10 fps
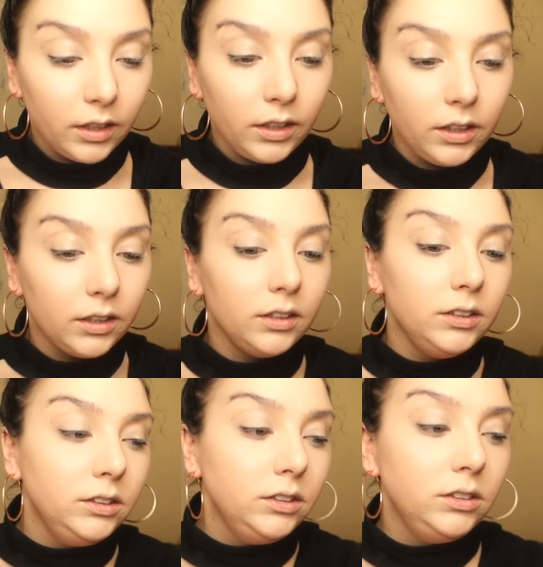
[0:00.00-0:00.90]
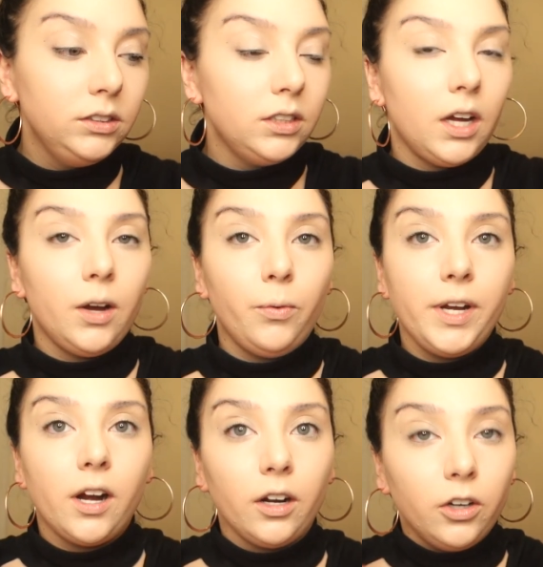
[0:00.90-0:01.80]
and
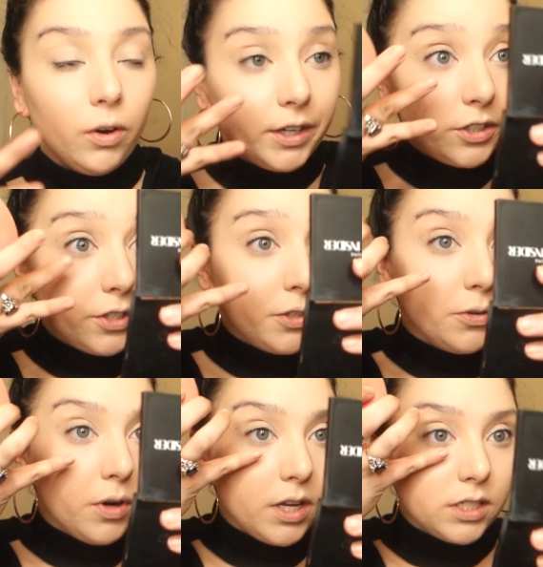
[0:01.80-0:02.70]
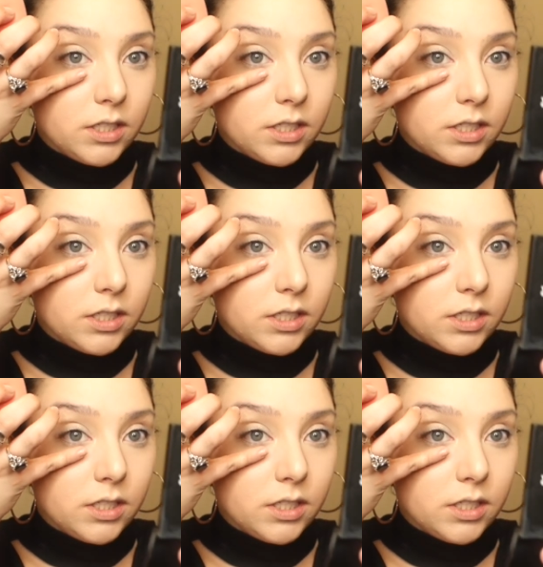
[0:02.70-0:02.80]
we are going to